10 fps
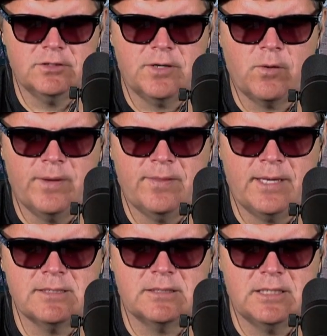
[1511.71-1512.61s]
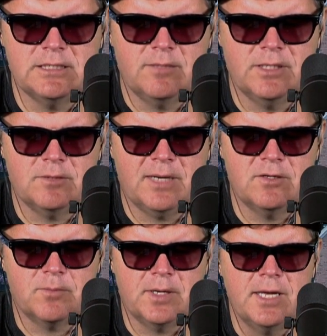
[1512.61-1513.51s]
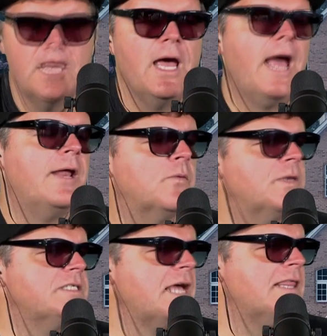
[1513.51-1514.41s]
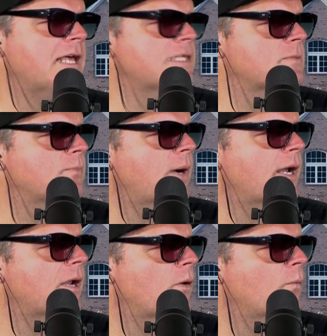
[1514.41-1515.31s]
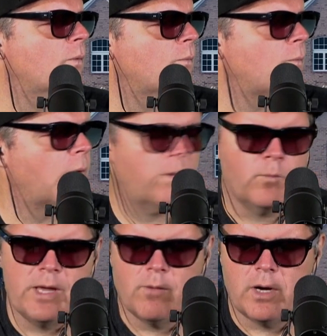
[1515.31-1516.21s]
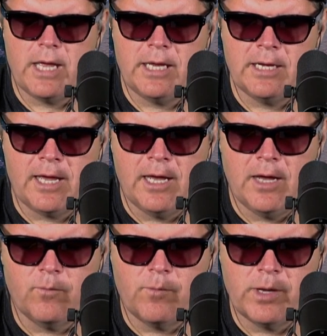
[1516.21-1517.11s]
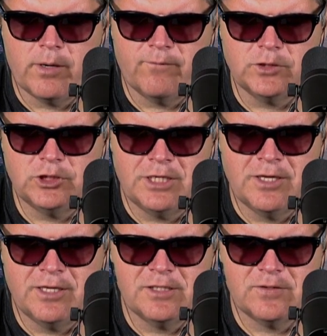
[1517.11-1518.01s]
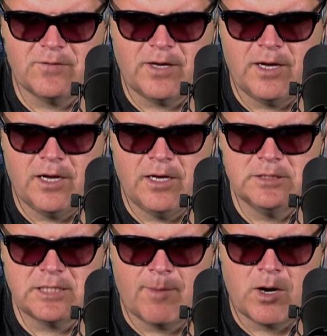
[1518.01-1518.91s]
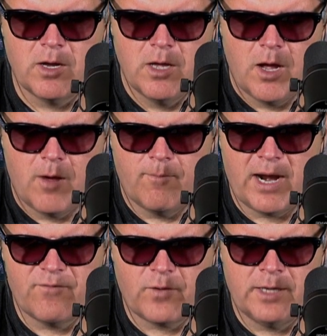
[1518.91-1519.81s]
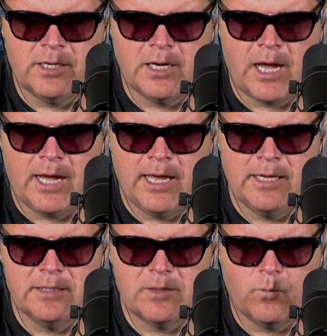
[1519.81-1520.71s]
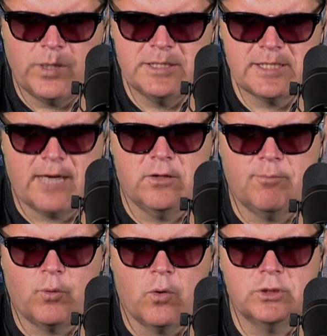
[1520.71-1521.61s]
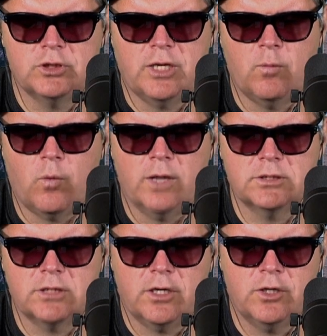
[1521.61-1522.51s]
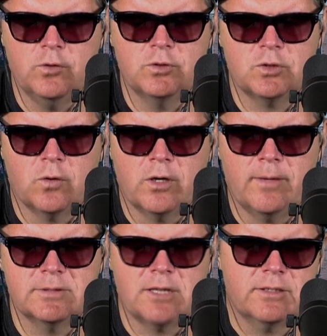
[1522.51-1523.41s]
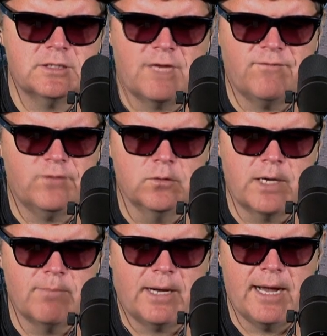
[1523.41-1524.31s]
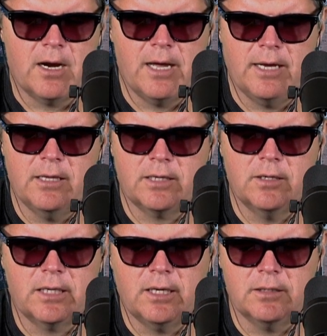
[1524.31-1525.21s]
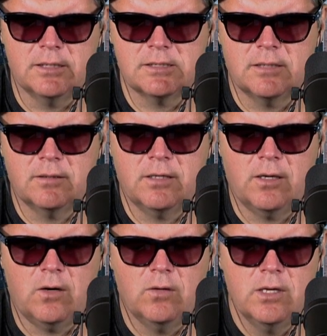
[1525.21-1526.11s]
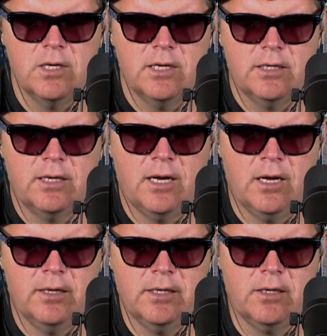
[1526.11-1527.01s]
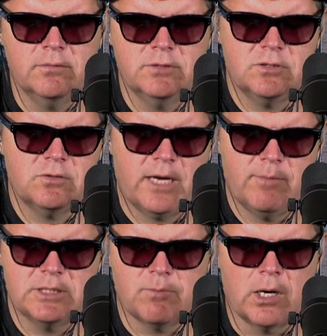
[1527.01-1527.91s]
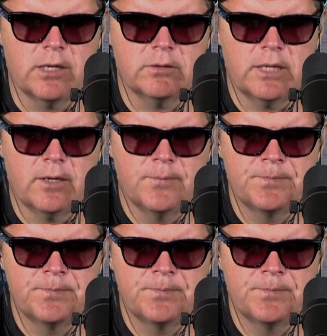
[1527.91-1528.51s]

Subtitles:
During wind things, it's easy to be hit by debris. And we say this, but when we were in Virginia this summer, my friend and I, we sat on the porch and watched a huge storm, and saw stuff flew right by our head that could have killed us. And, you know, just try to be smart out there.